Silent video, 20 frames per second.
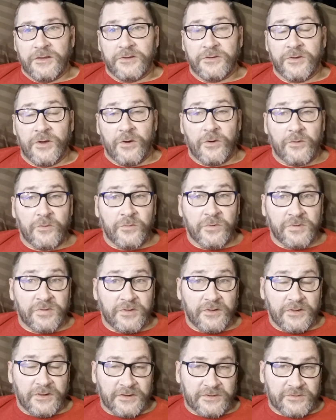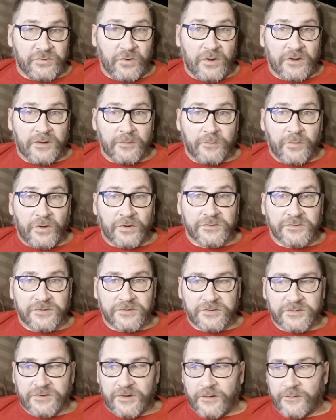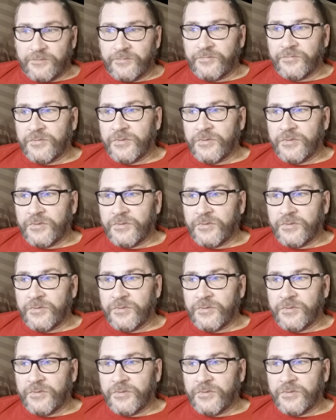So with the electronic books and stuff.